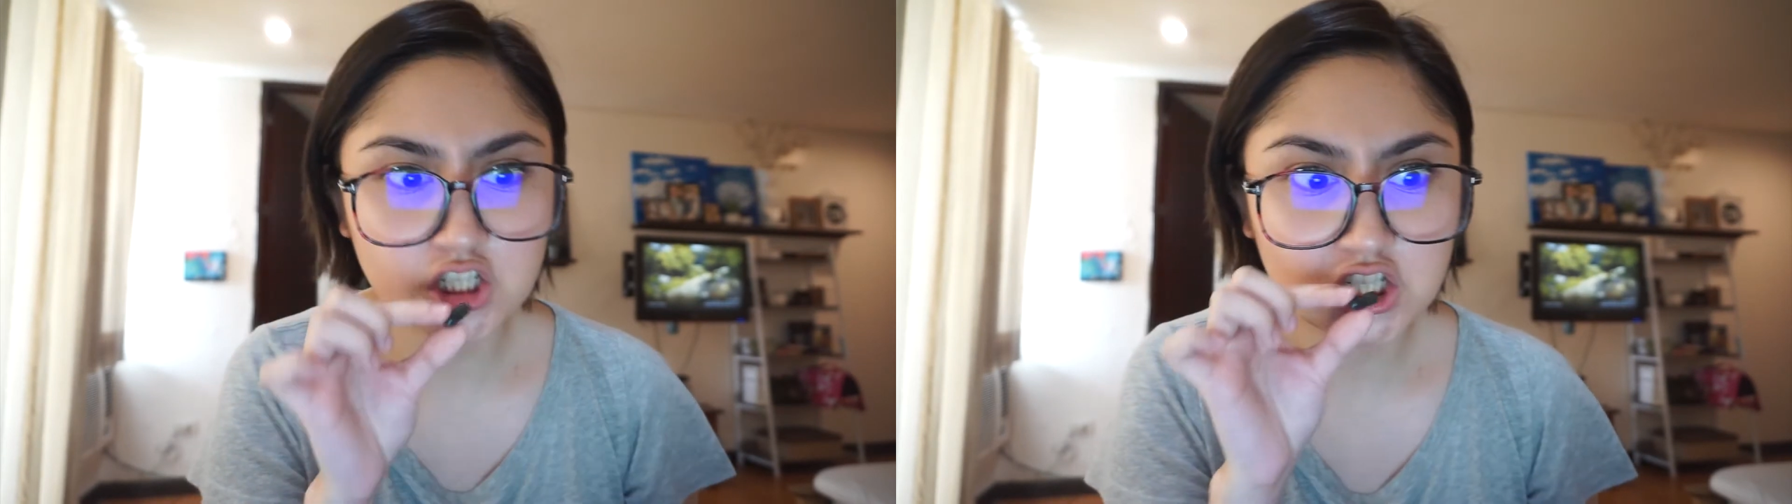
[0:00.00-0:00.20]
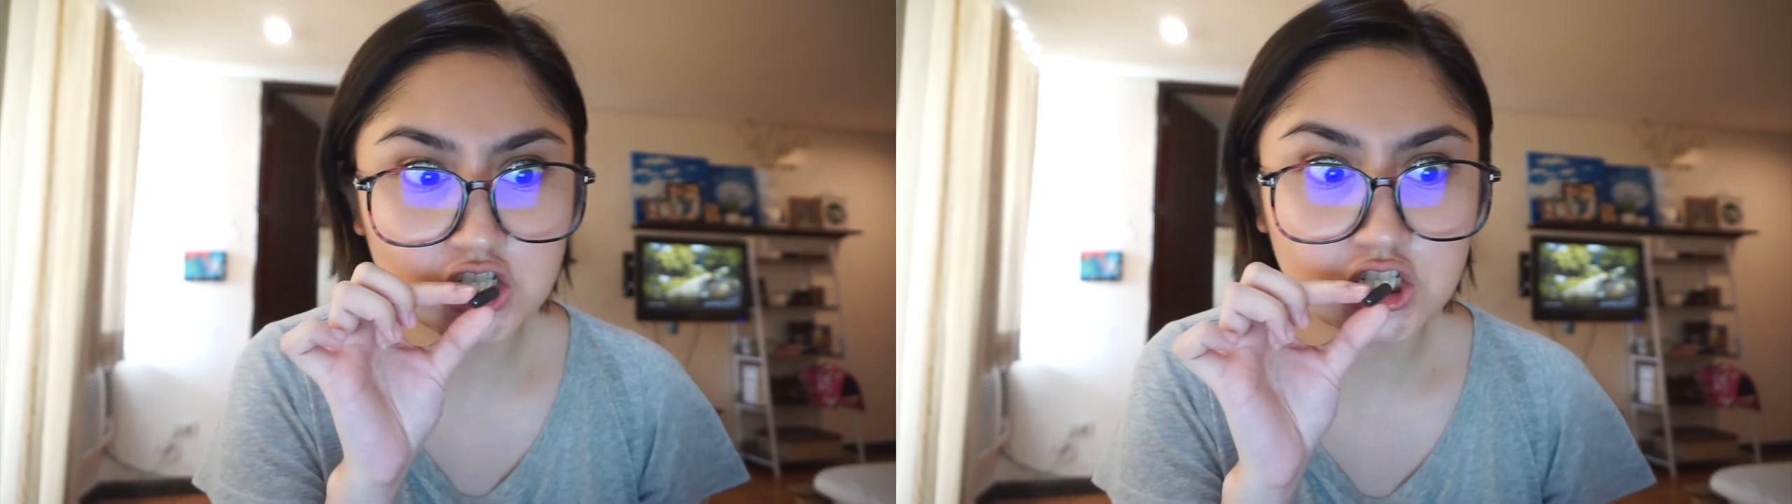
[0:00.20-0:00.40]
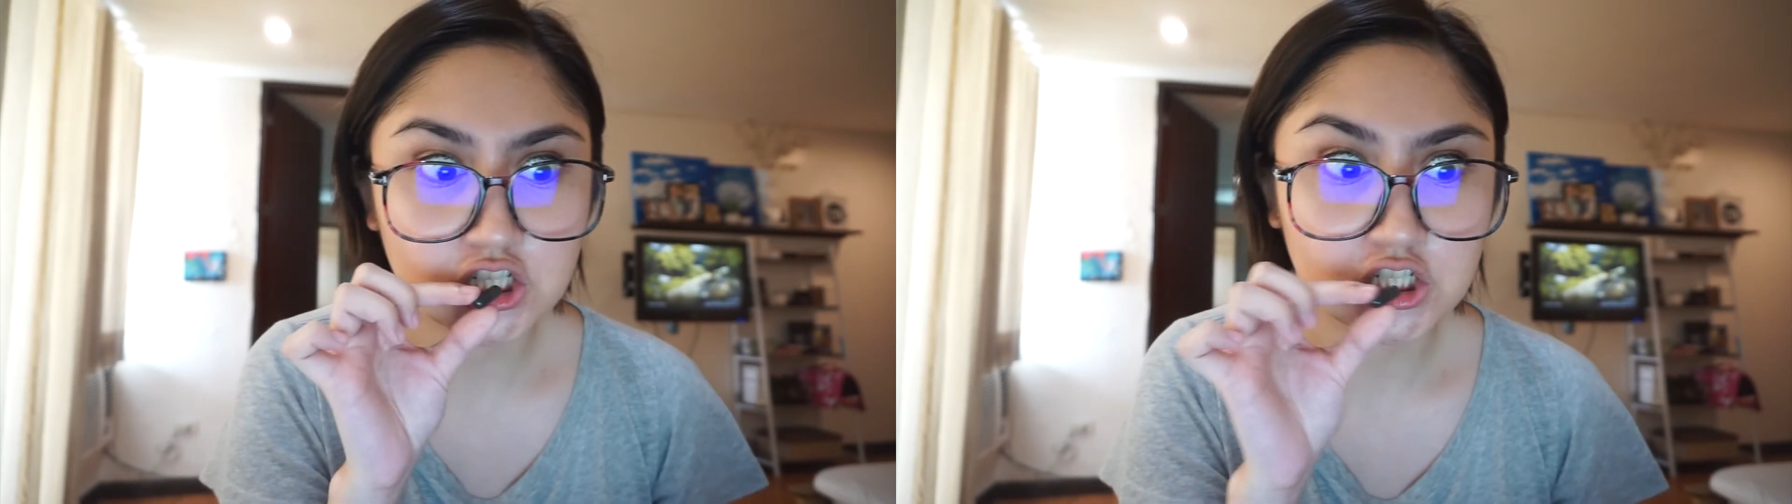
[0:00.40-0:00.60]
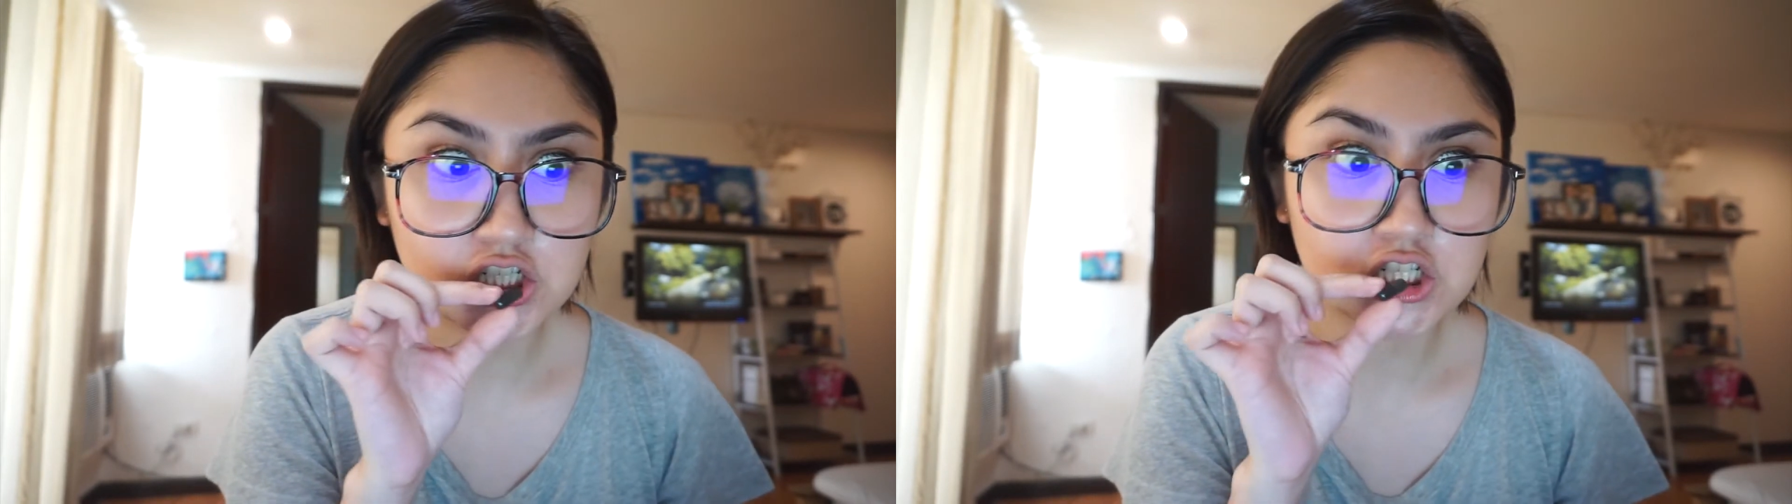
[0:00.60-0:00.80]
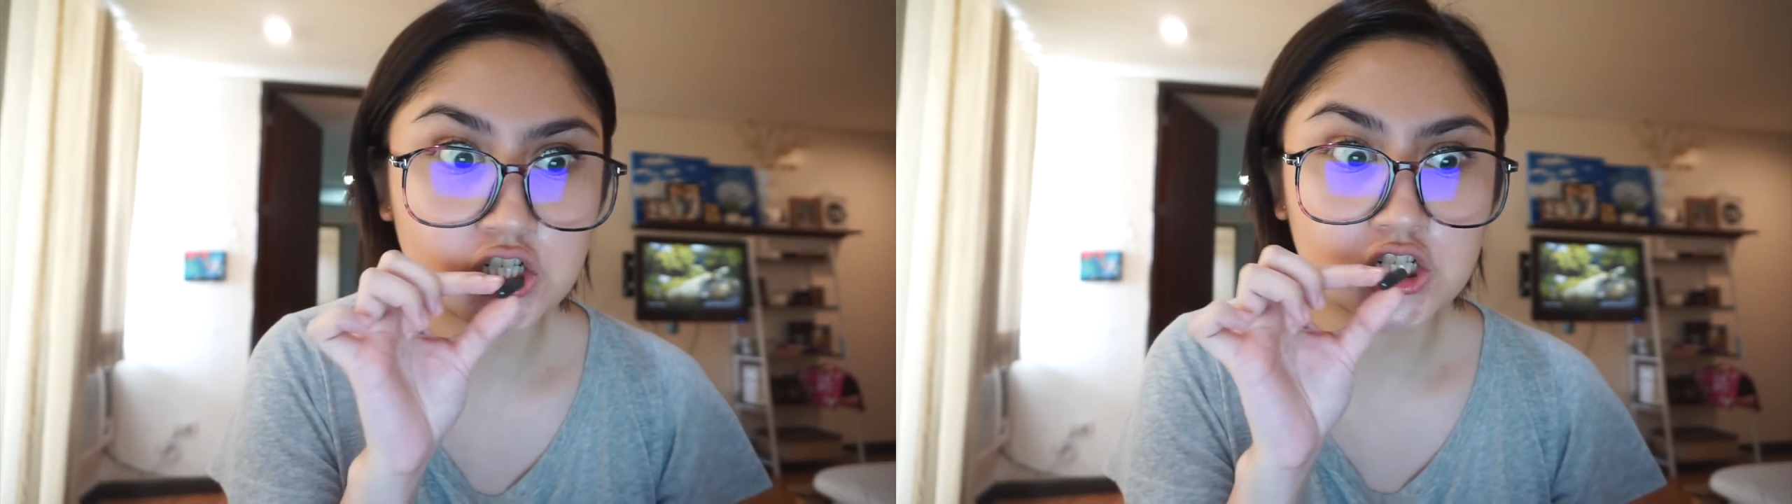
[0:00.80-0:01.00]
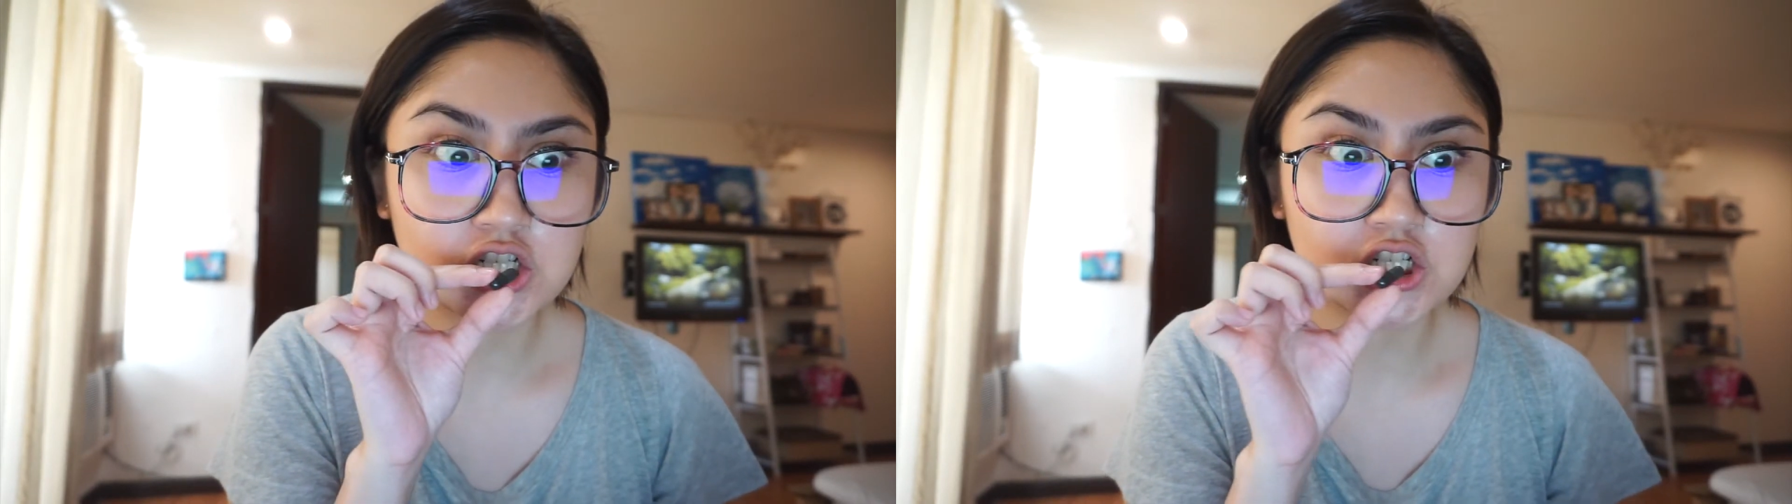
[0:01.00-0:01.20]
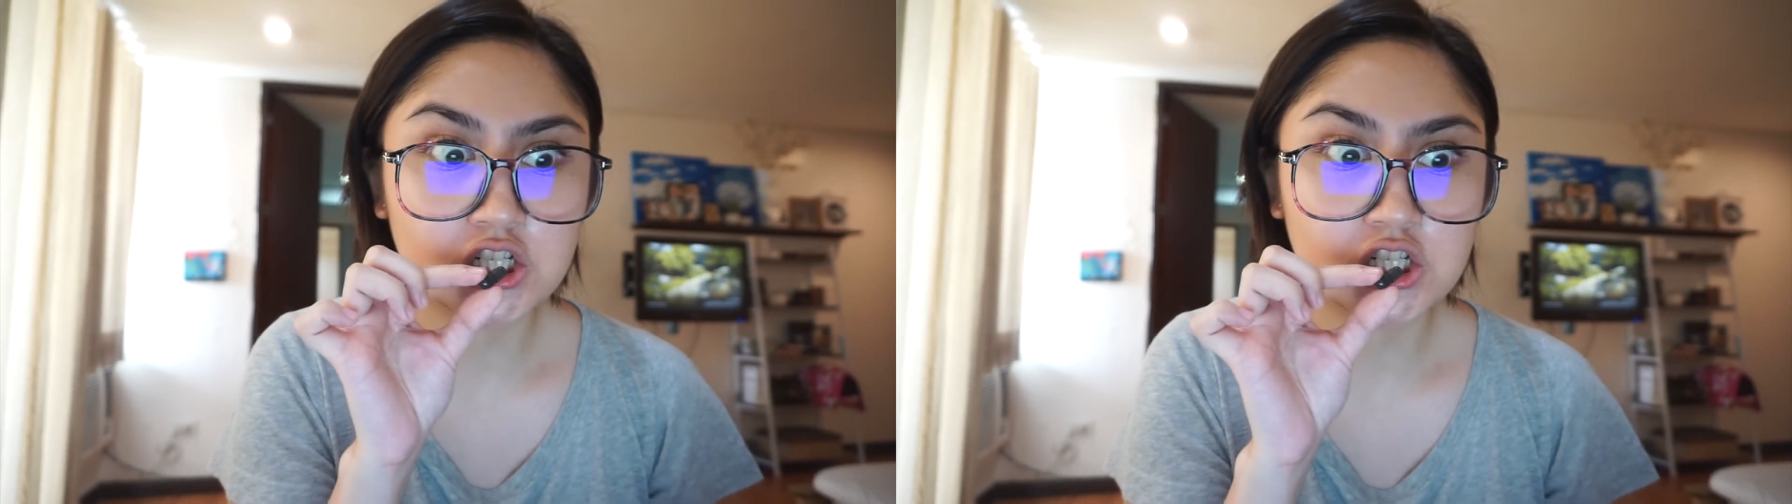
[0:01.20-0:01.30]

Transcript: consistency.